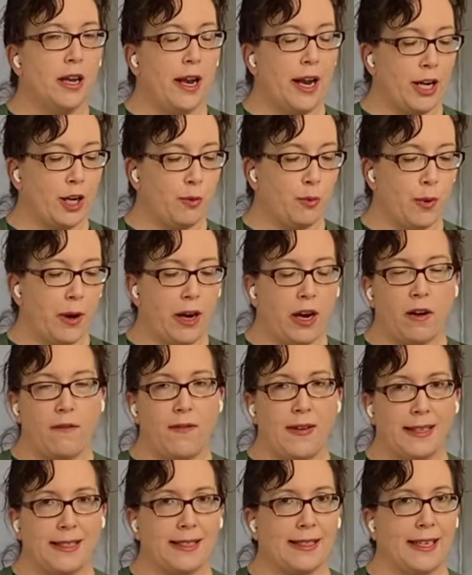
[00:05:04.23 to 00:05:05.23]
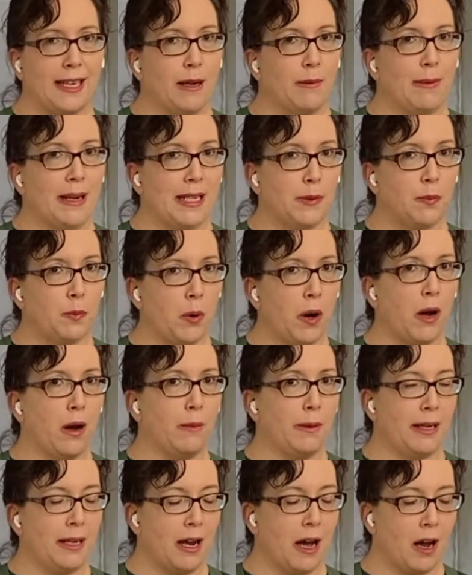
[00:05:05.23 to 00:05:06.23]
and you break off that stem, it's
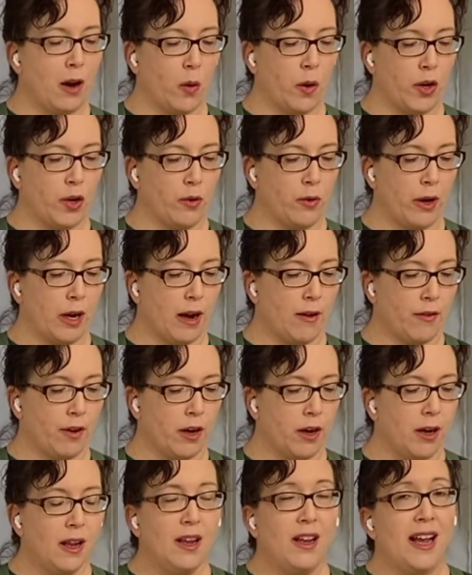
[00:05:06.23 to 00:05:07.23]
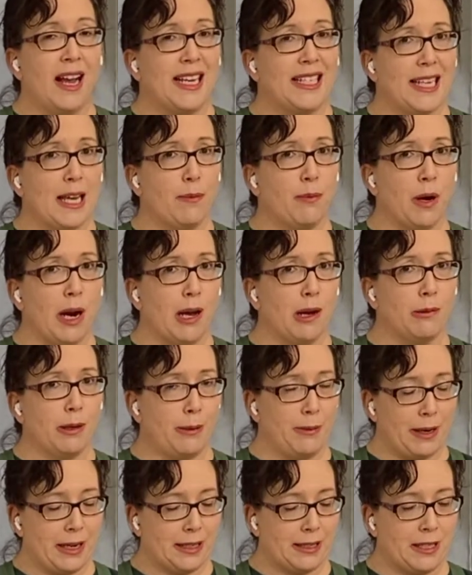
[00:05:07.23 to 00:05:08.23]
probably not going to recover. I say probably
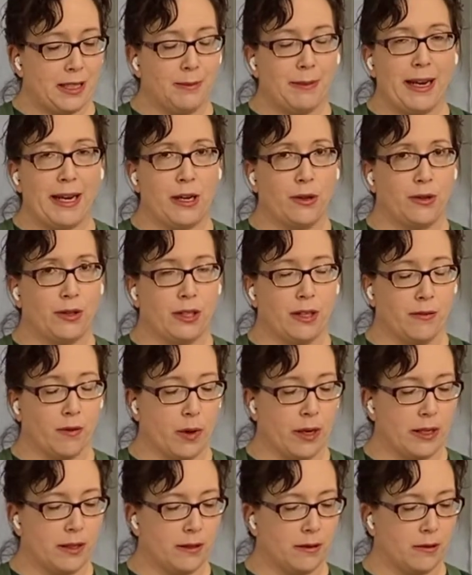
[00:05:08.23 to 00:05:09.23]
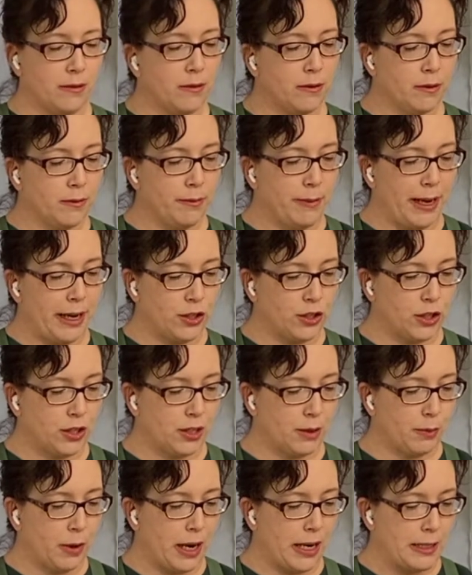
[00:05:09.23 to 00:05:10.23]
because tomatoes have always managed to
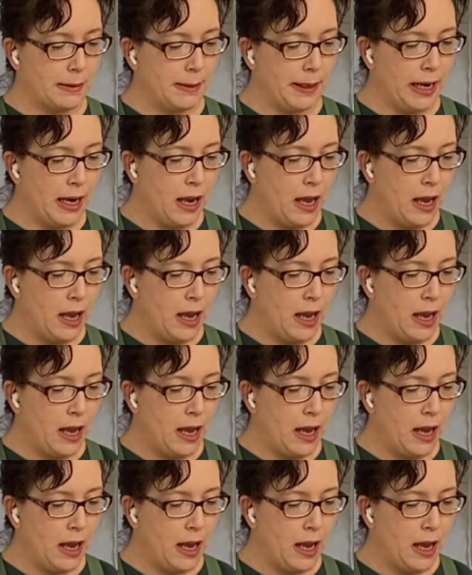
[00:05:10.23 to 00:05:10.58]
surprise me.